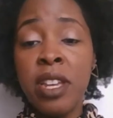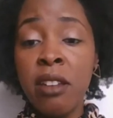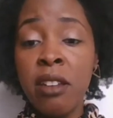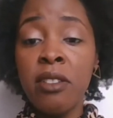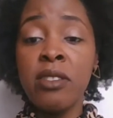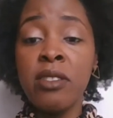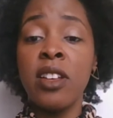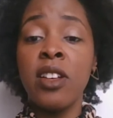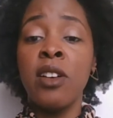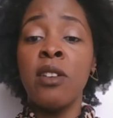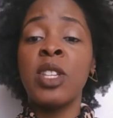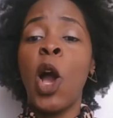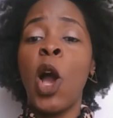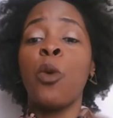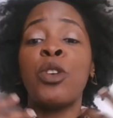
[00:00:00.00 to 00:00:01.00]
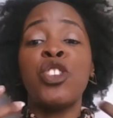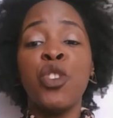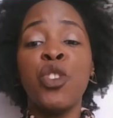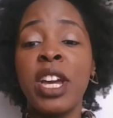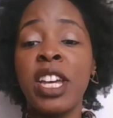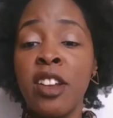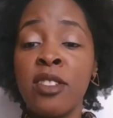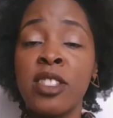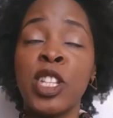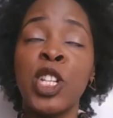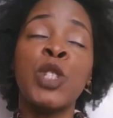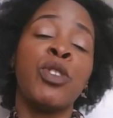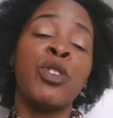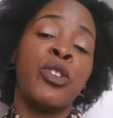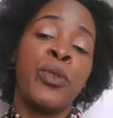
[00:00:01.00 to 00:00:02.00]
ourselves, how we train ourselves for
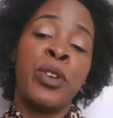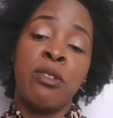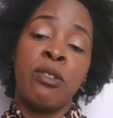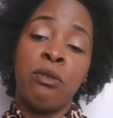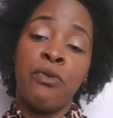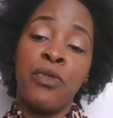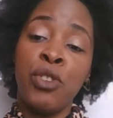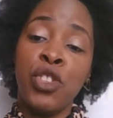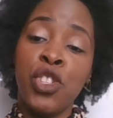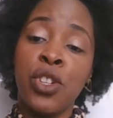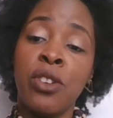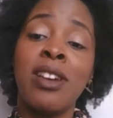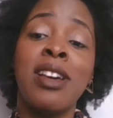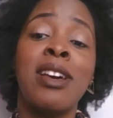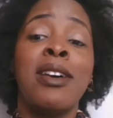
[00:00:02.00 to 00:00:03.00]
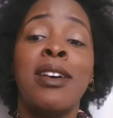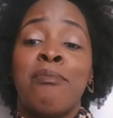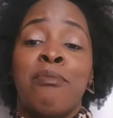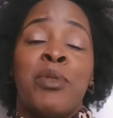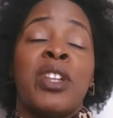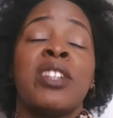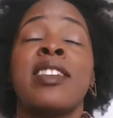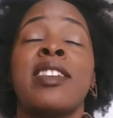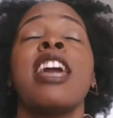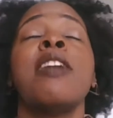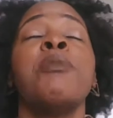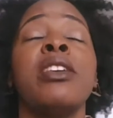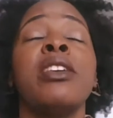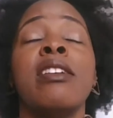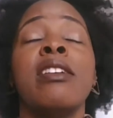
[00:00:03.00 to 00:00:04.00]
careers of the future, because
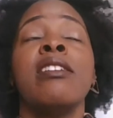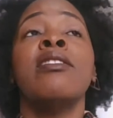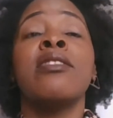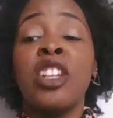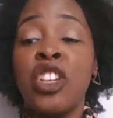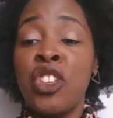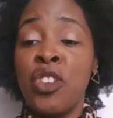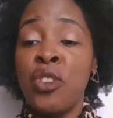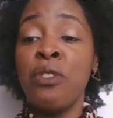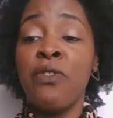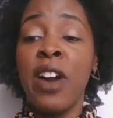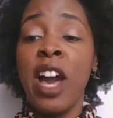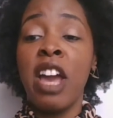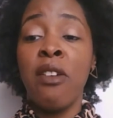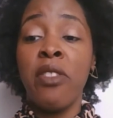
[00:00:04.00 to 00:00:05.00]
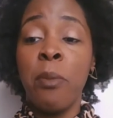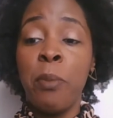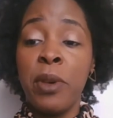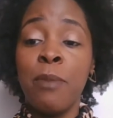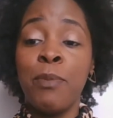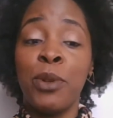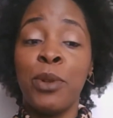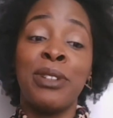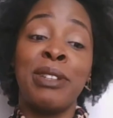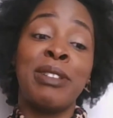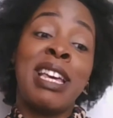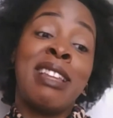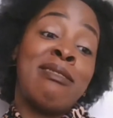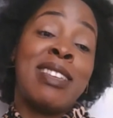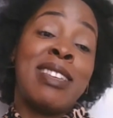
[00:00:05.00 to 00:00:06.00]
gaming is a unifier of the people,
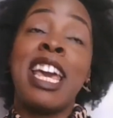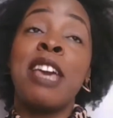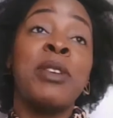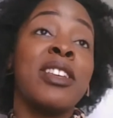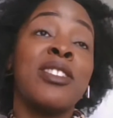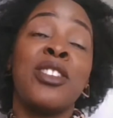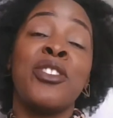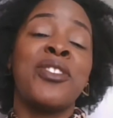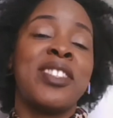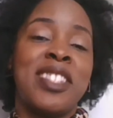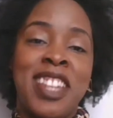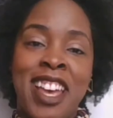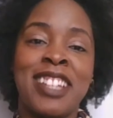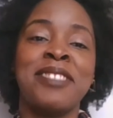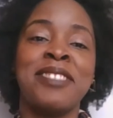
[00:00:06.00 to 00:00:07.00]
and gaming is here to stay.